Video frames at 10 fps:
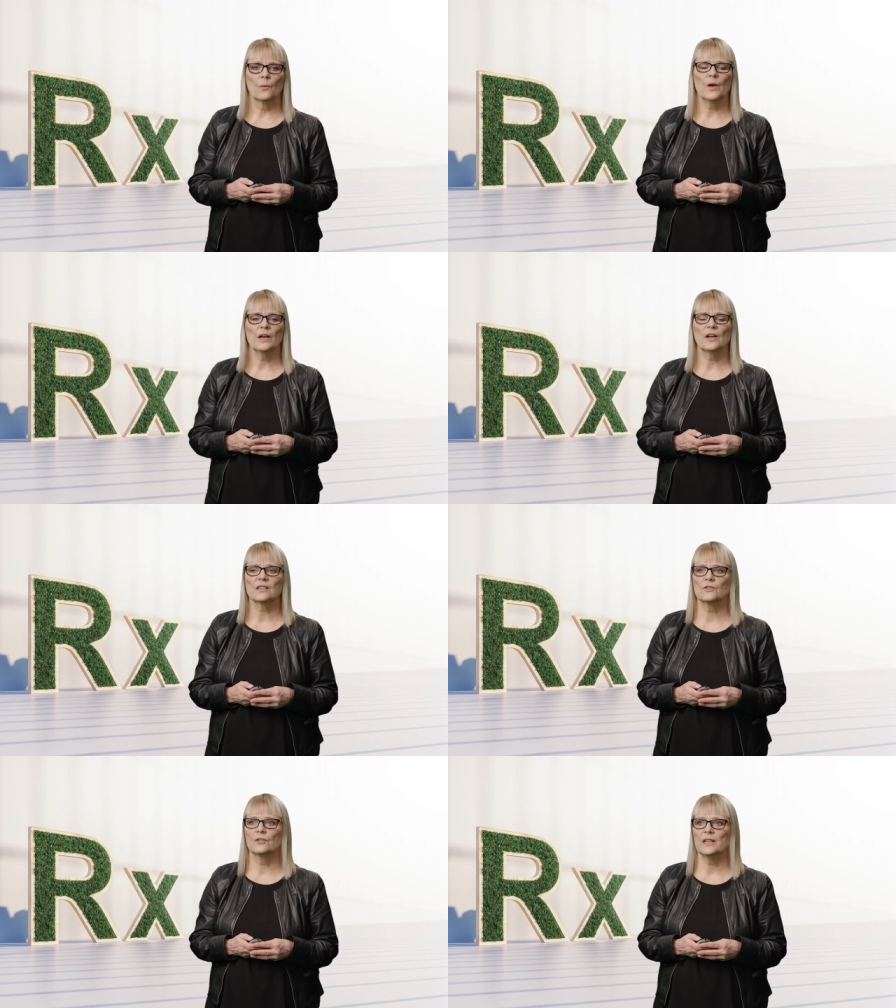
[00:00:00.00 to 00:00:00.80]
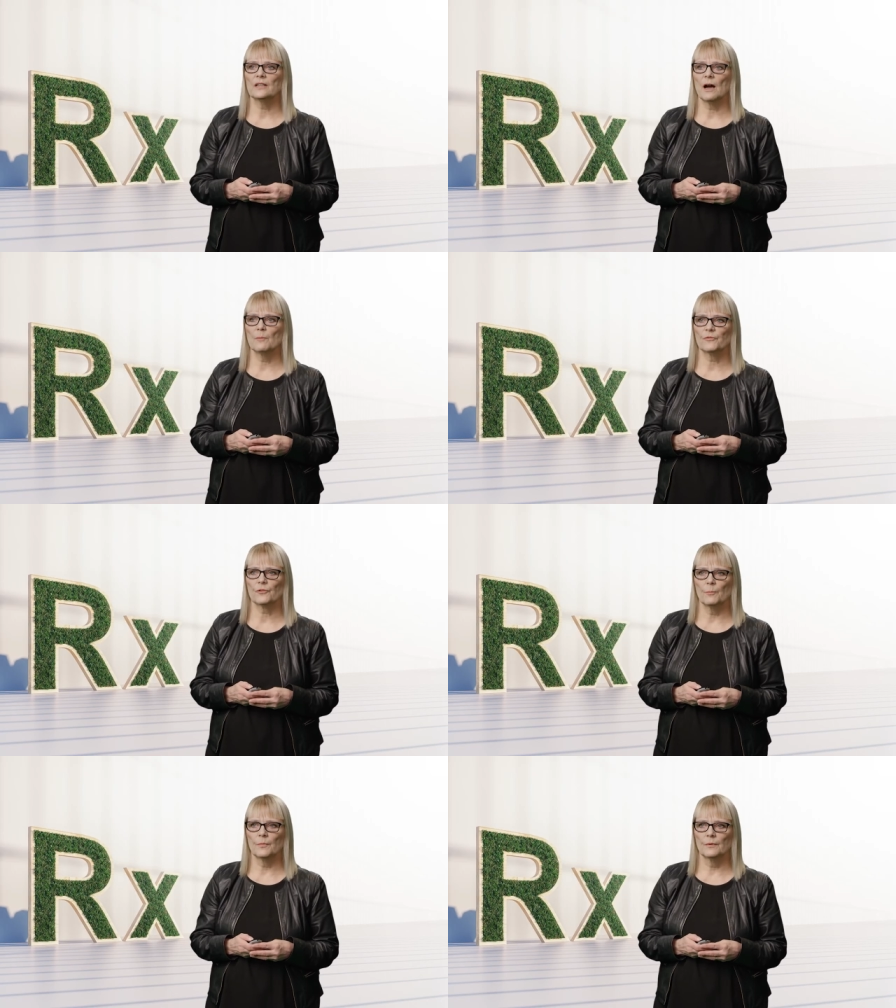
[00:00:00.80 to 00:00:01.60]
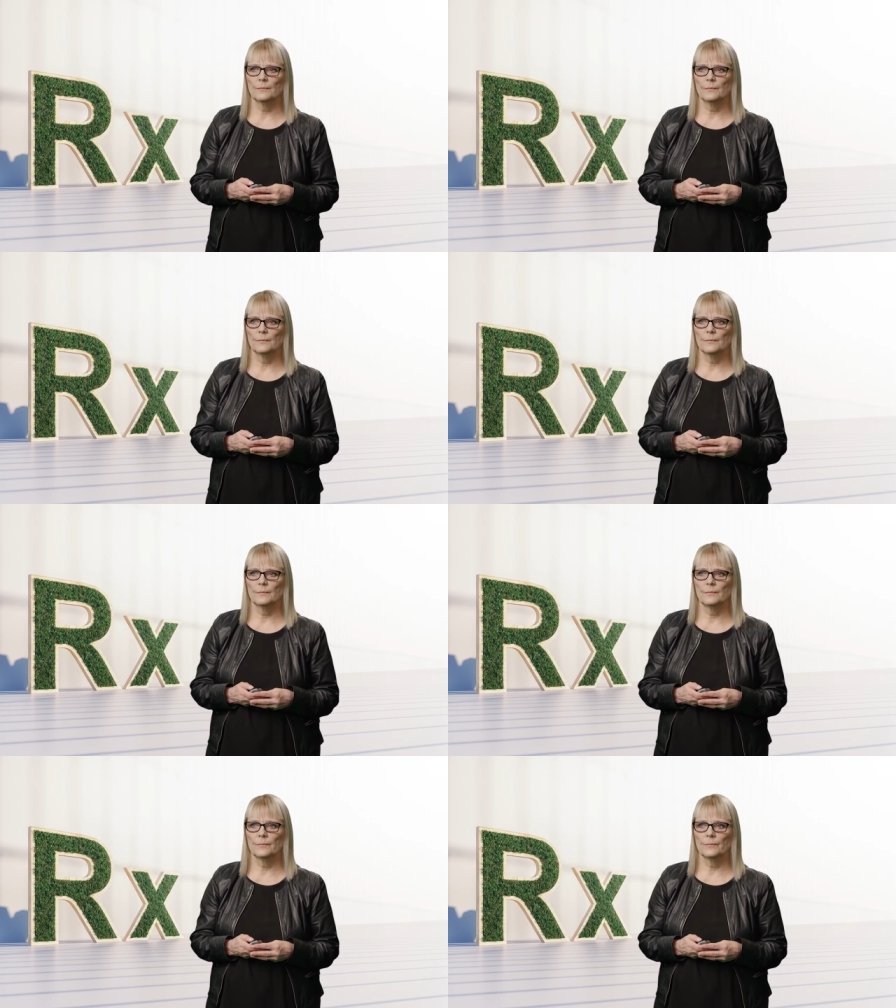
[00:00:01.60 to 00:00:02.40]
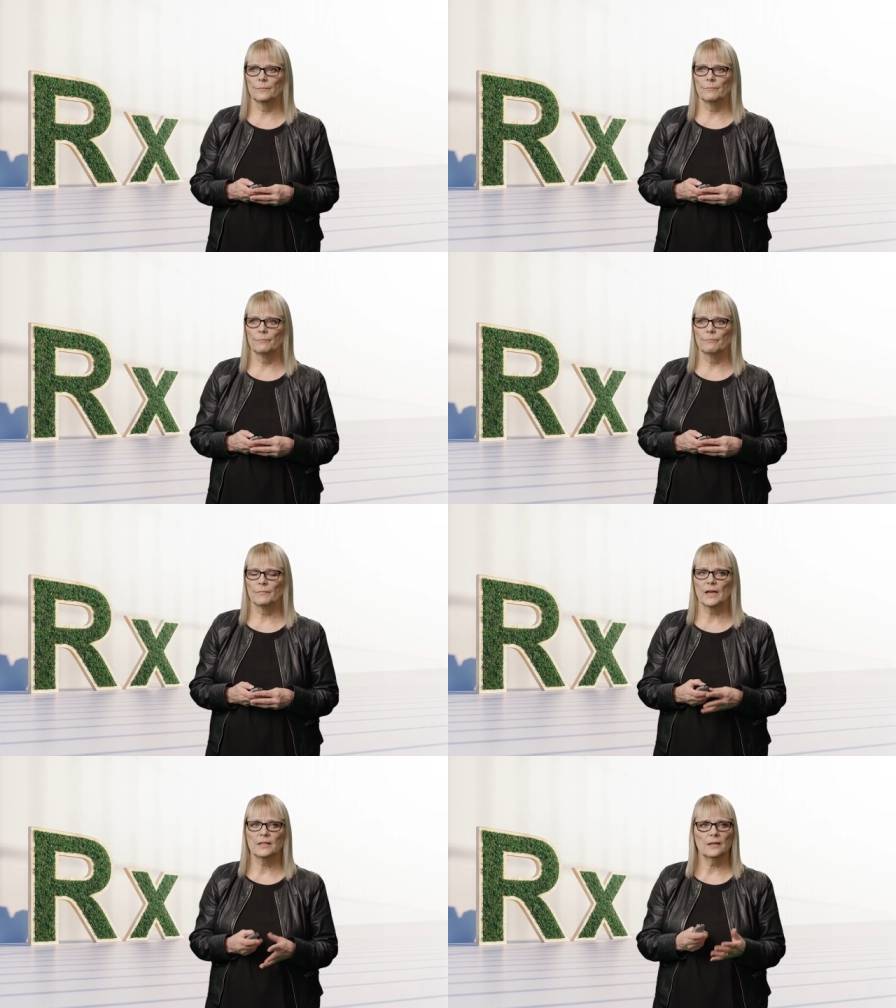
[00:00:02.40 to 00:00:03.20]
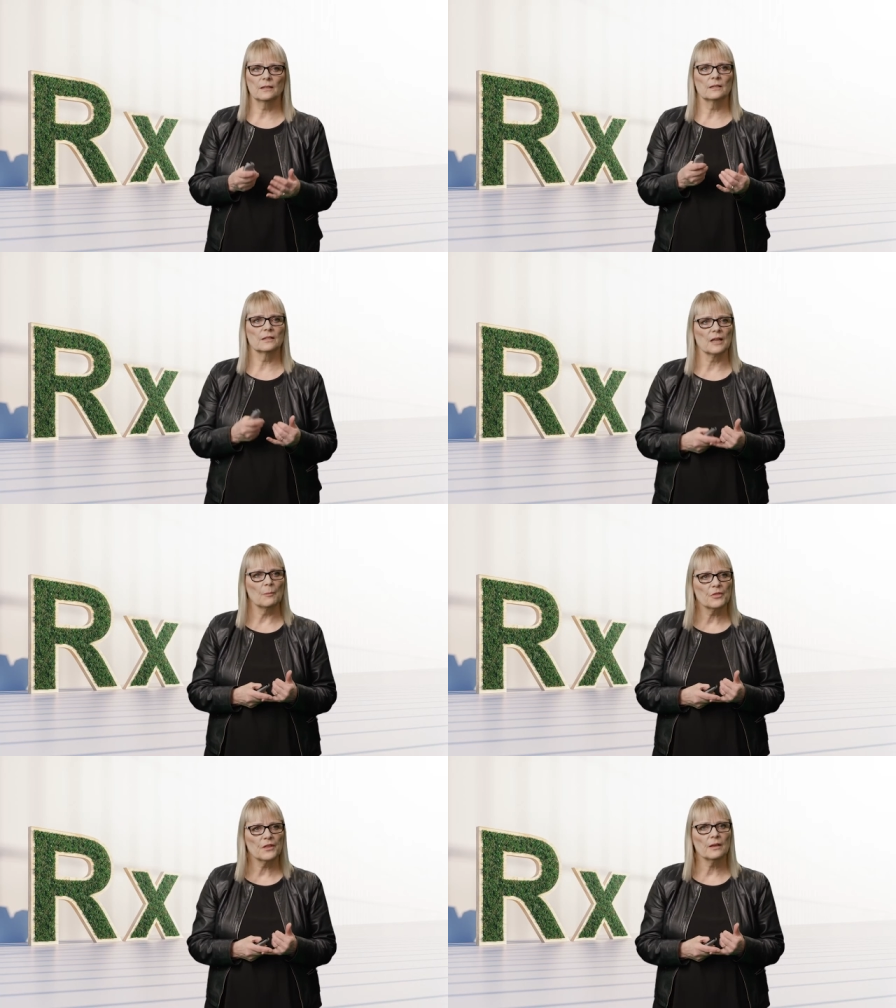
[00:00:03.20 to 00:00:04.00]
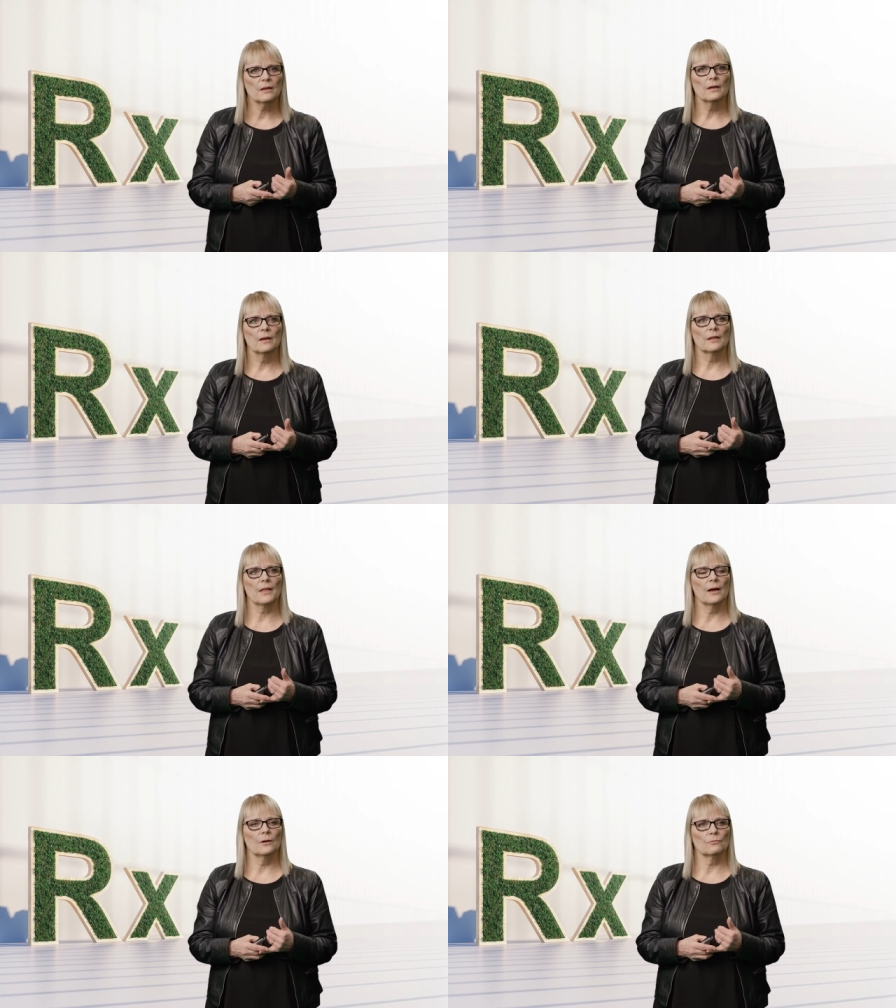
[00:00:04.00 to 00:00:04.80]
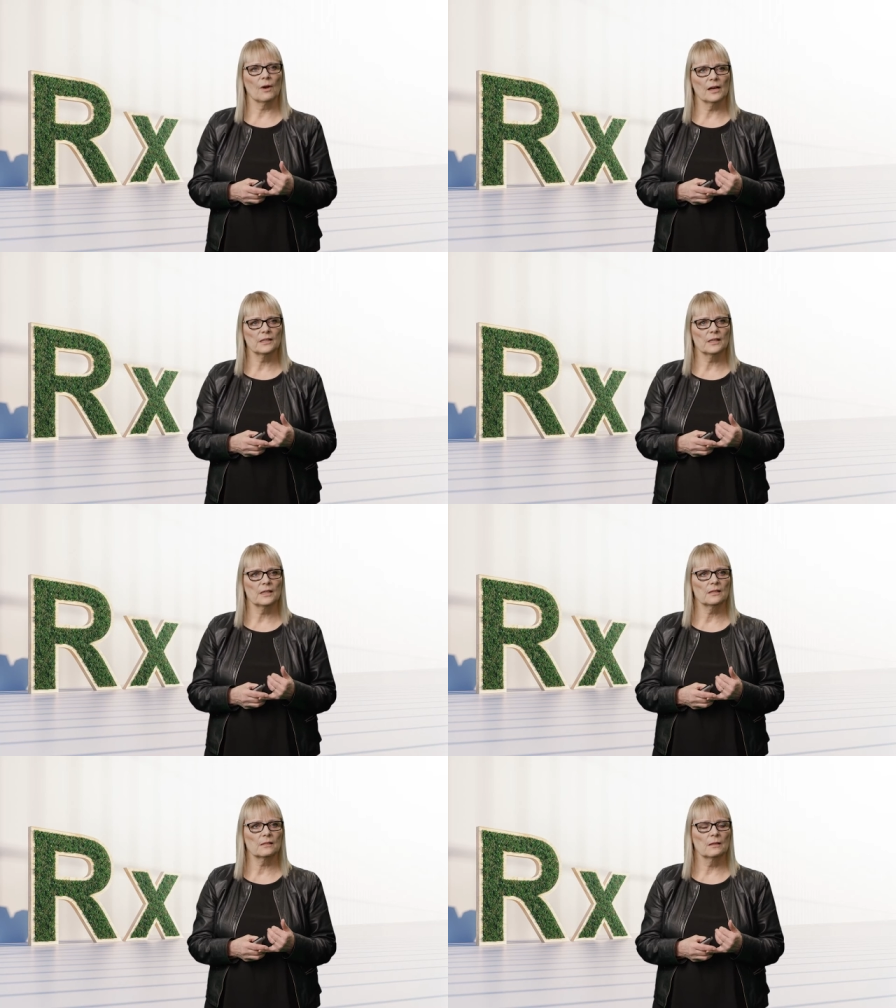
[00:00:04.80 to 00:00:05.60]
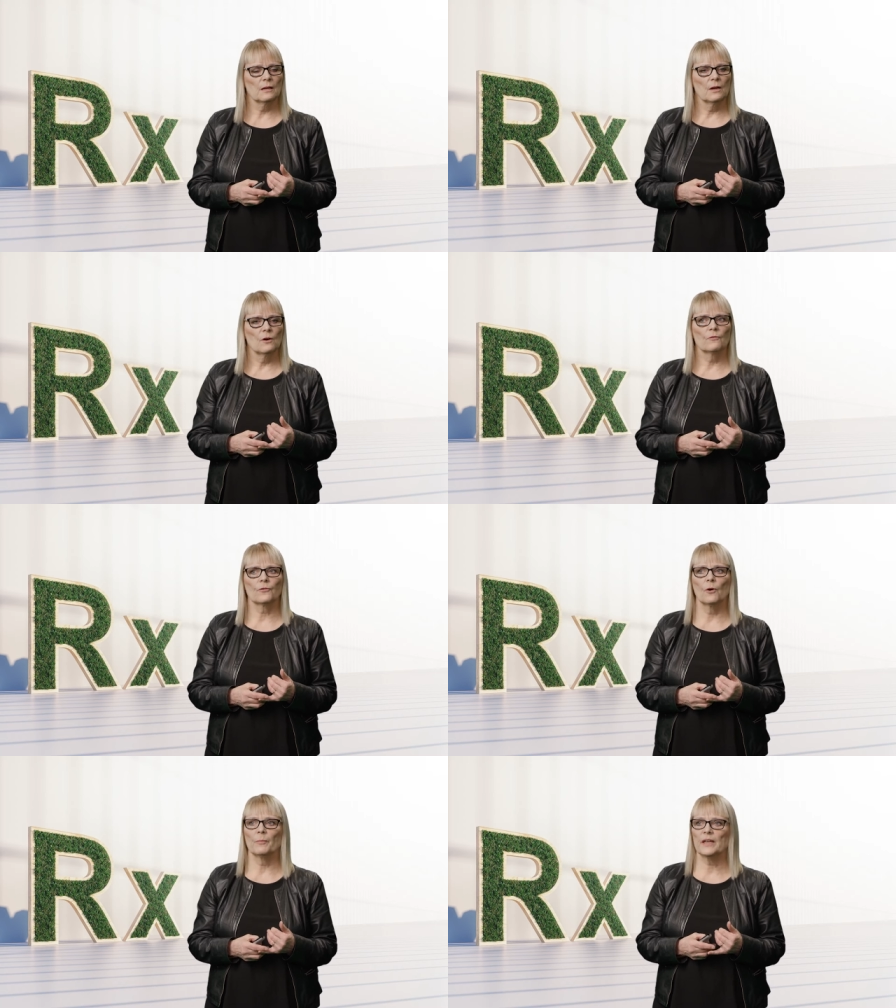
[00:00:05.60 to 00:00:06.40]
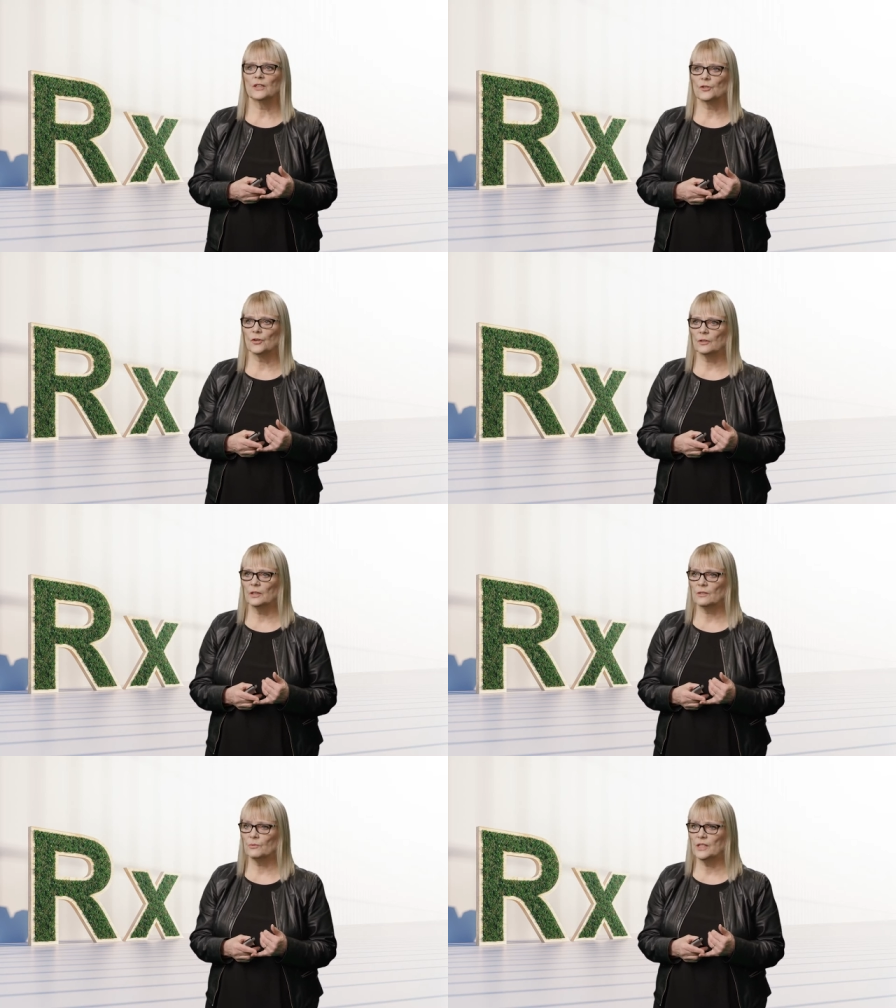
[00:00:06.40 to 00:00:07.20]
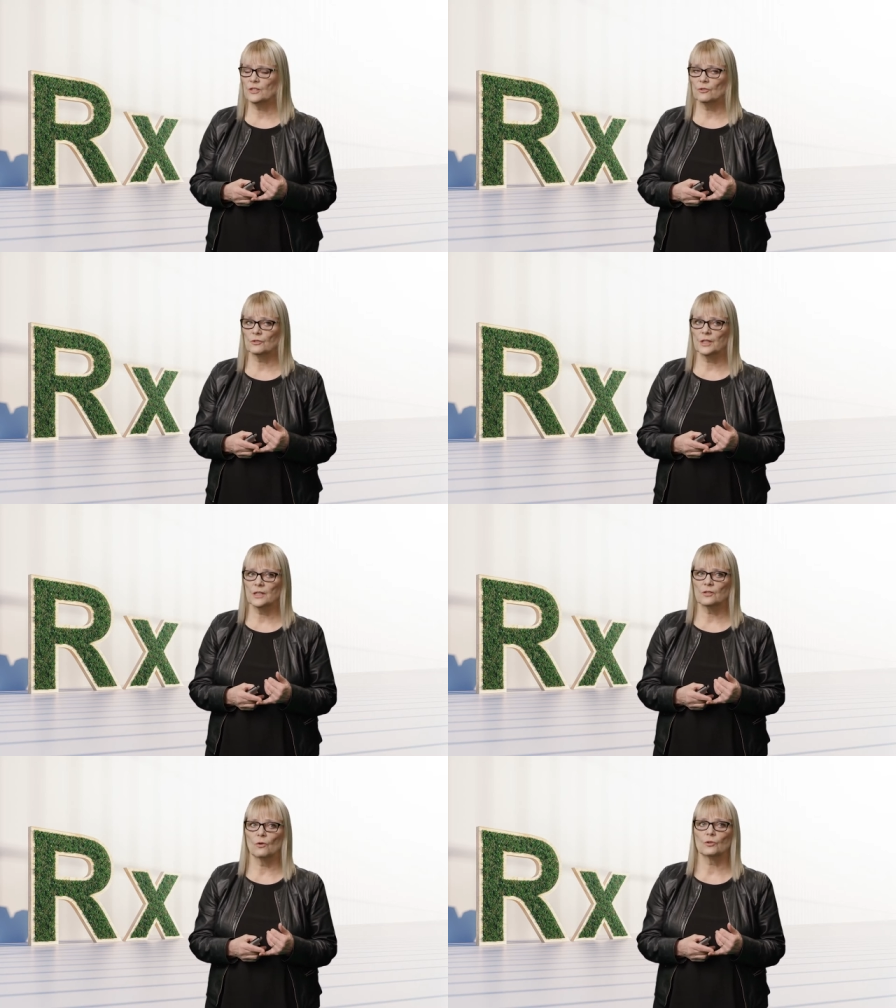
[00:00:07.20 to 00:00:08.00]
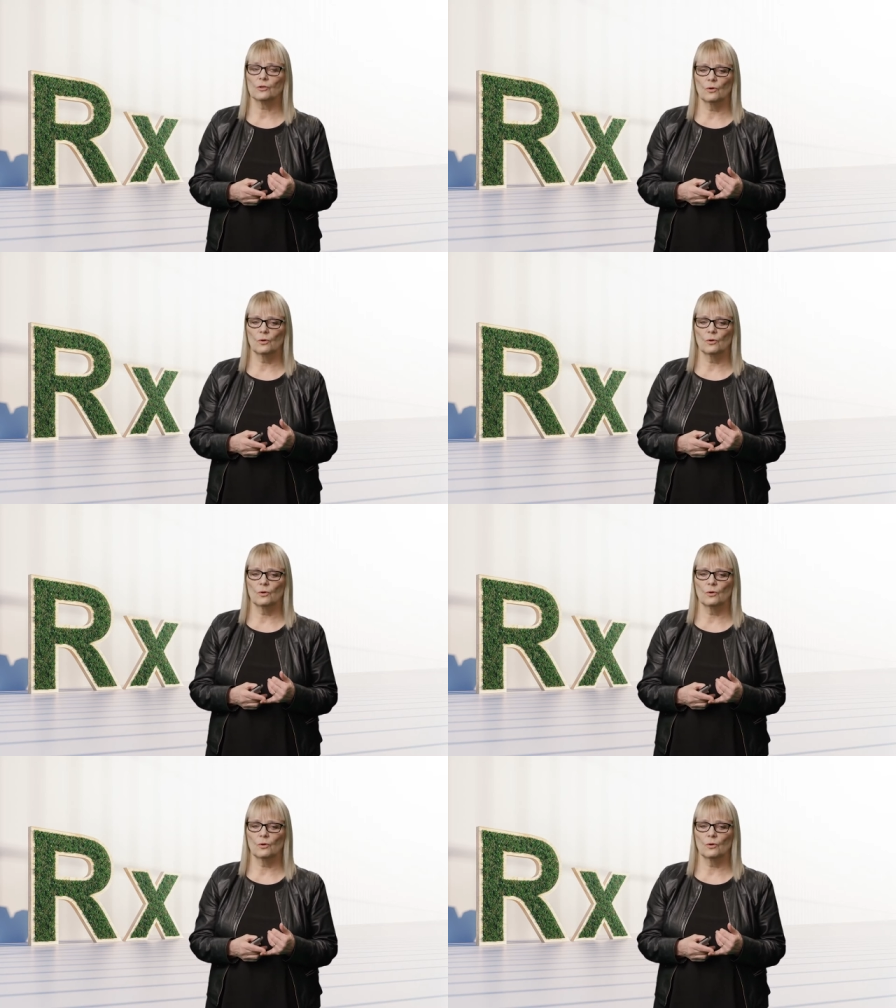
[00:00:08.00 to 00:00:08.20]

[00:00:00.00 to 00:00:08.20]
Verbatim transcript: Where does the need come from? Is it something that arises from internal resources or,